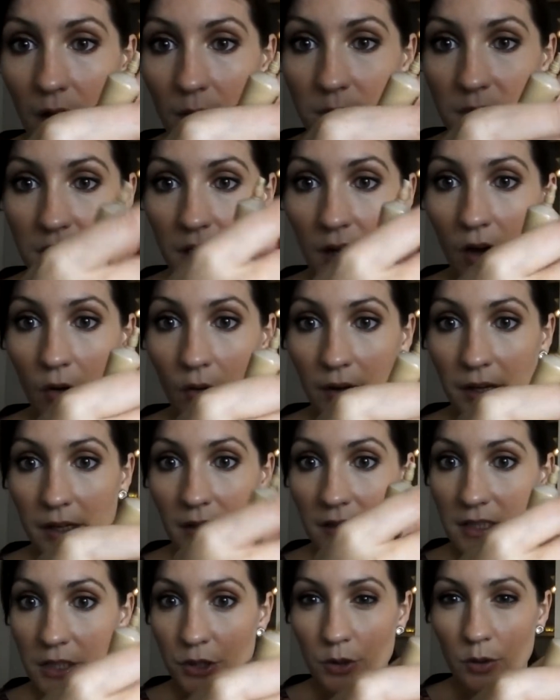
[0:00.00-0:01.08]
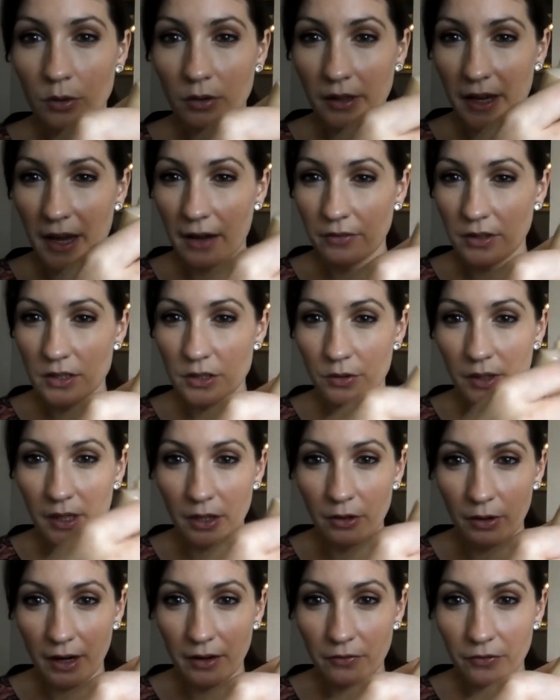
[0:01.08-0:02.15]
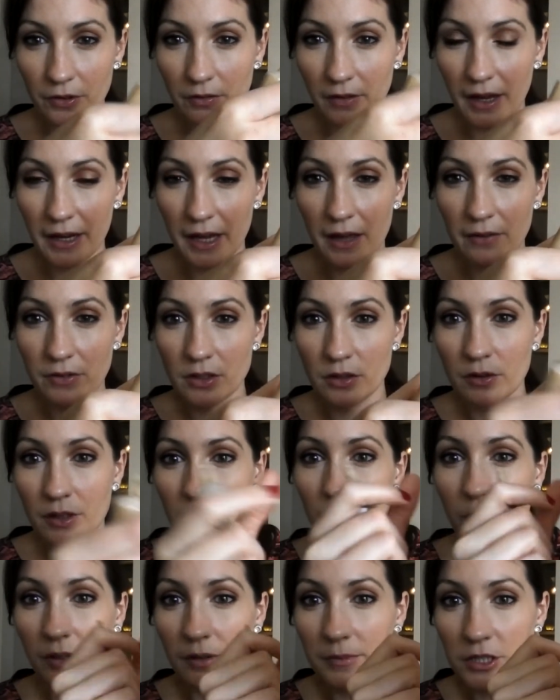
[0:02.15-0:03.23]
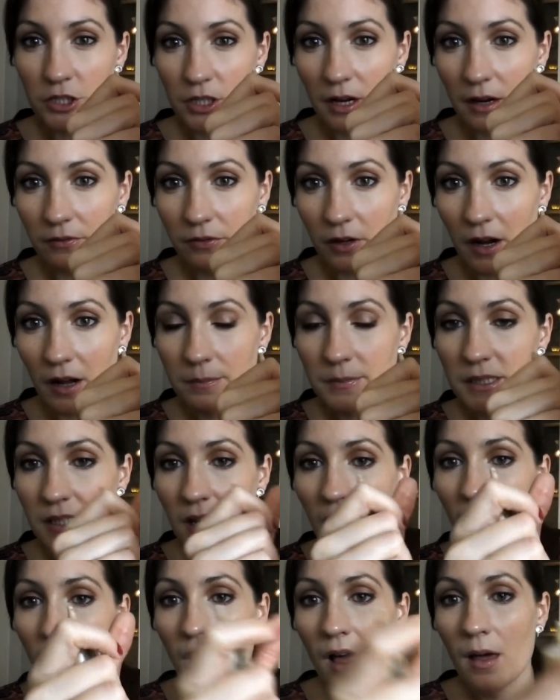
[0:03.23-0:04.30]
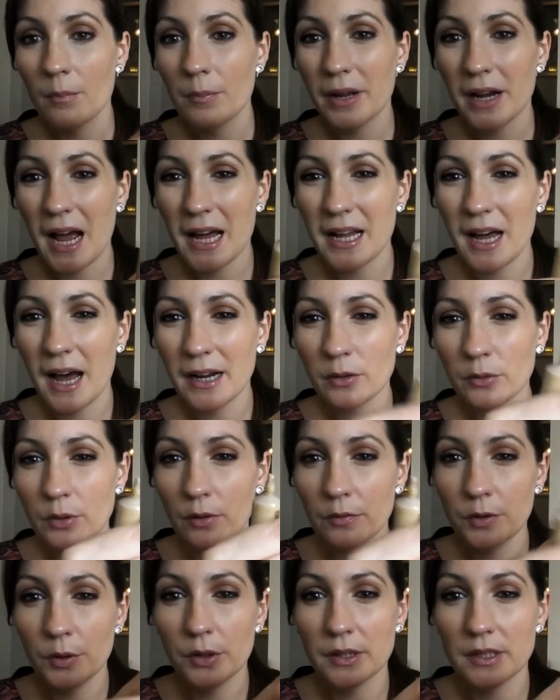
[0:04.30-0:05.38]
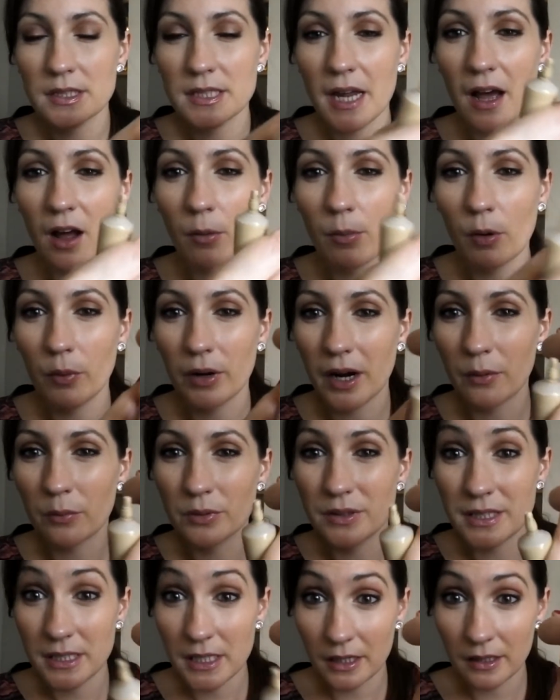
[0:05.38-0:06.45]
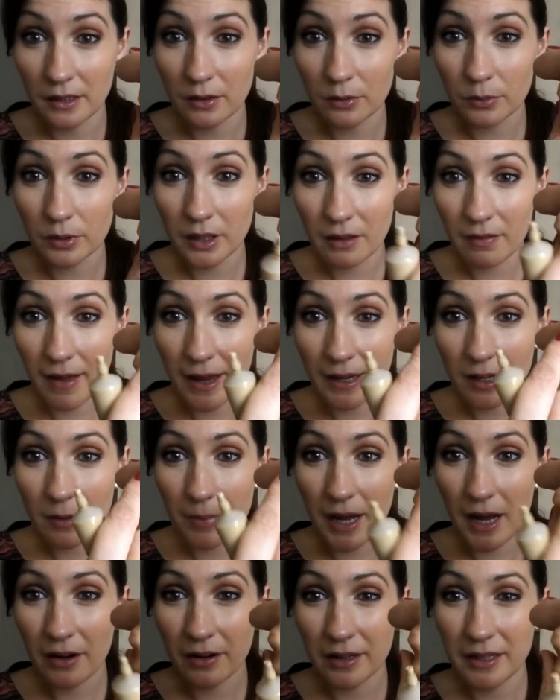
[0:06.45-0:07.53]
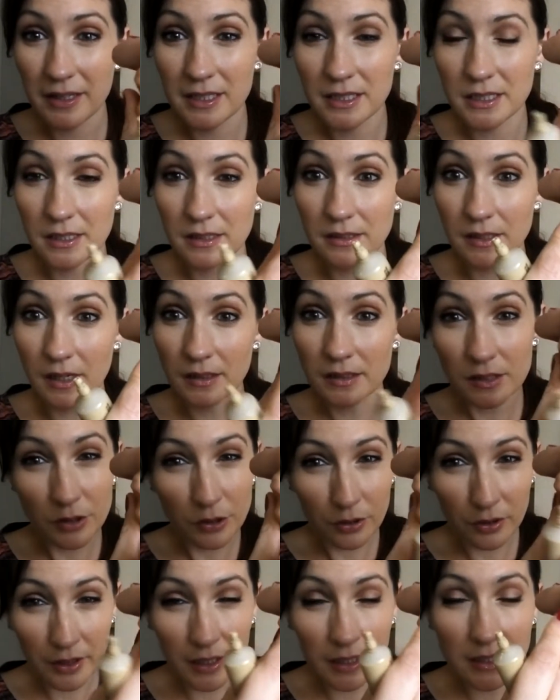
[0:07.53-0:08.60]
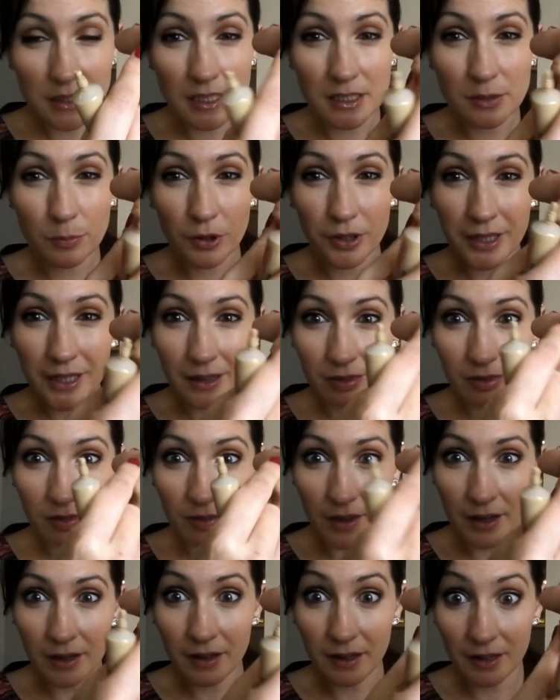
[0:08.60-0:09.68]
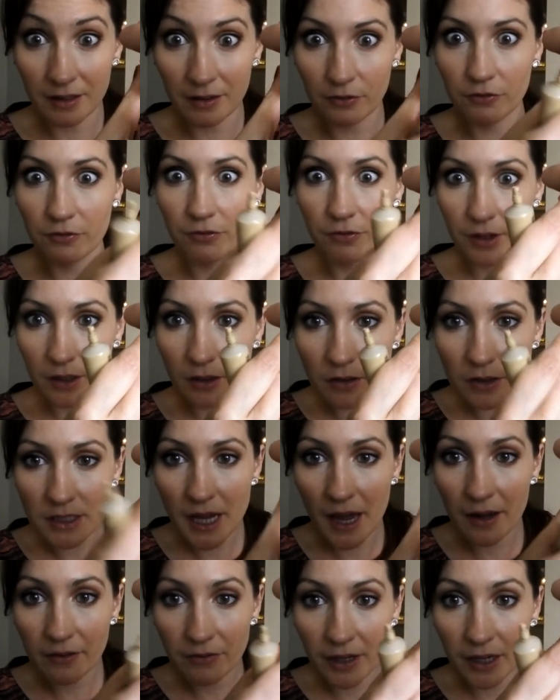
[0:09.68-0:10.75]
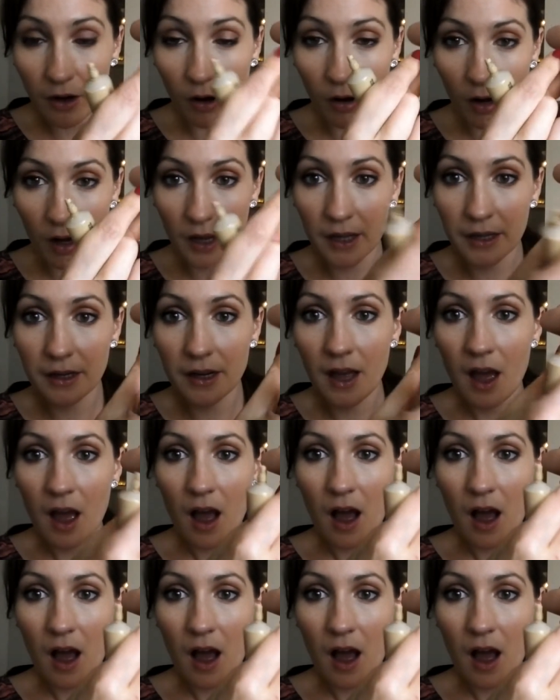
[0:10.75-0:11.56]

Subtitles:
So it is truly heavy duty, great for like heavy duty blemish cover-ups. But I don't know if you can tell, but what I didn't really like about it is it does crease. It's pretty thick and it feels heavy on.